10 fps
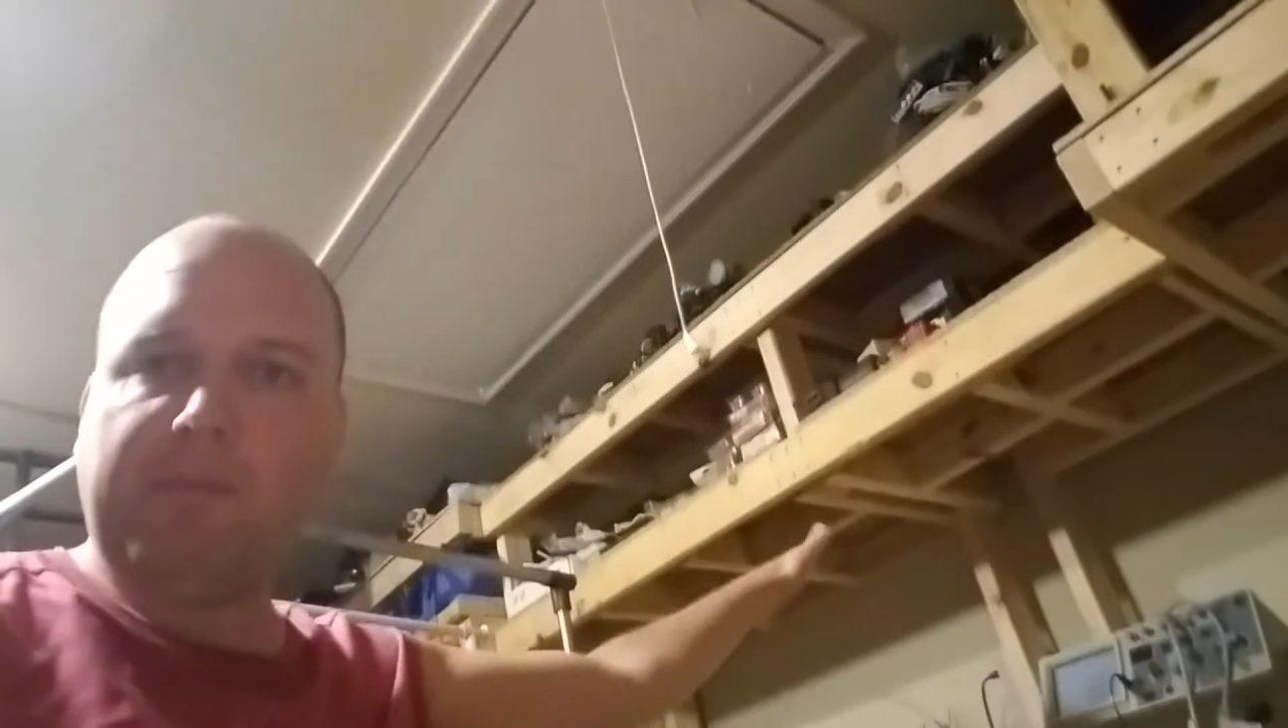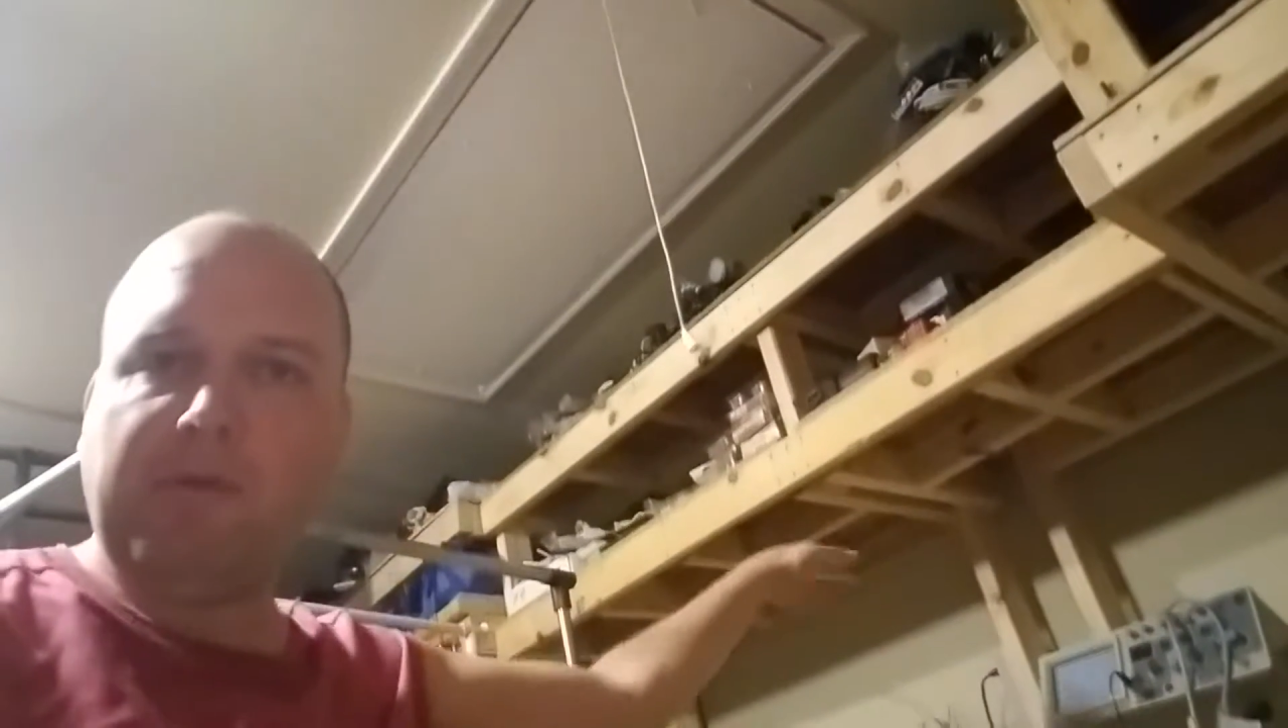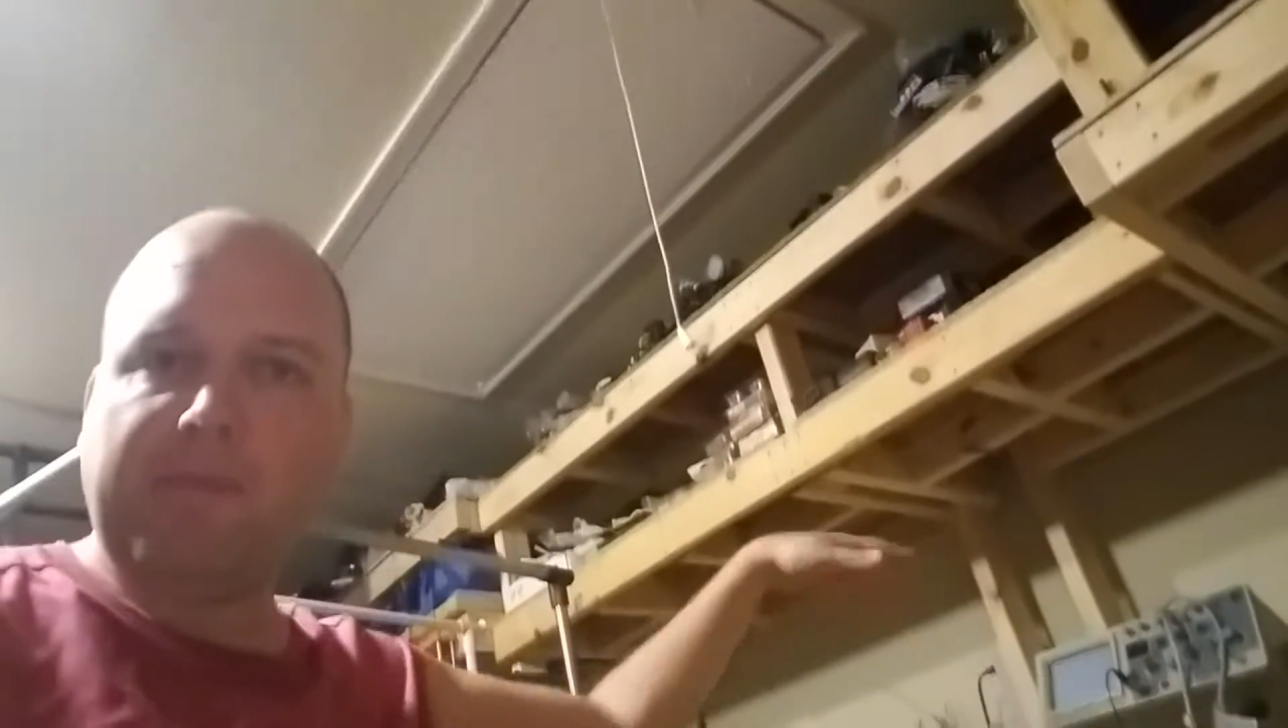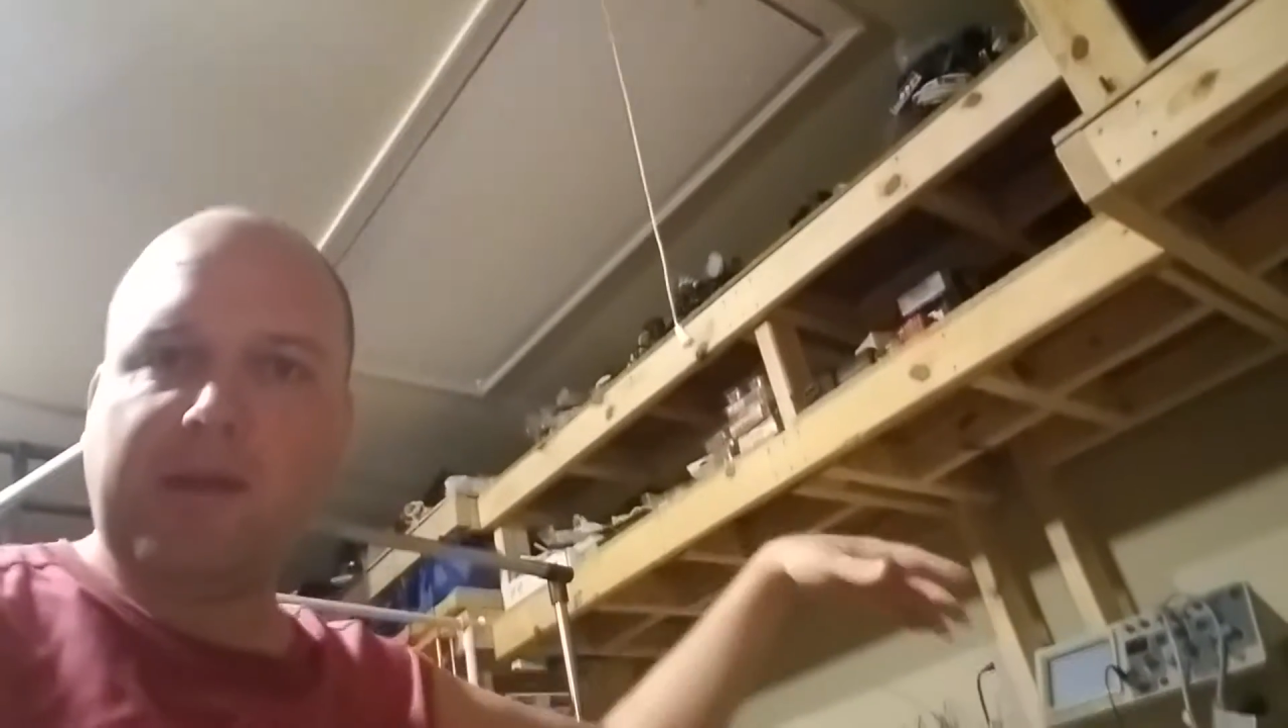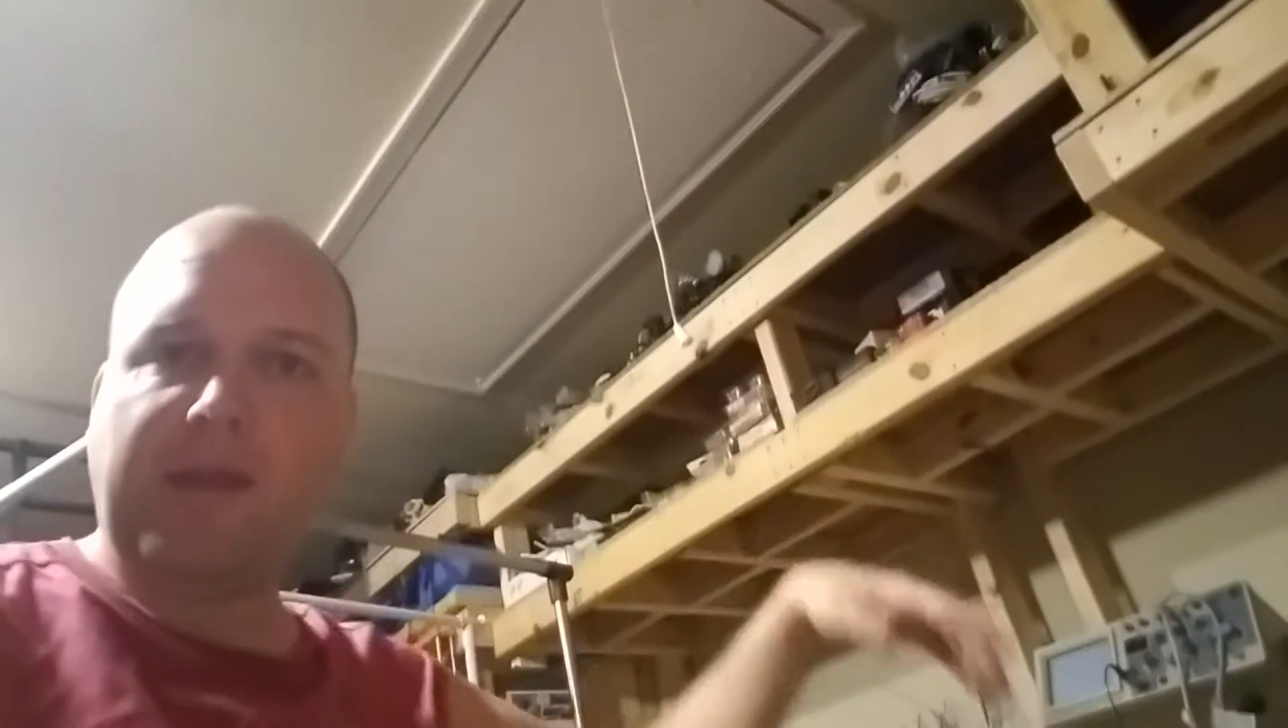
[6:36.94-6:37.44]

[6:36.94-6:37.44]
to put my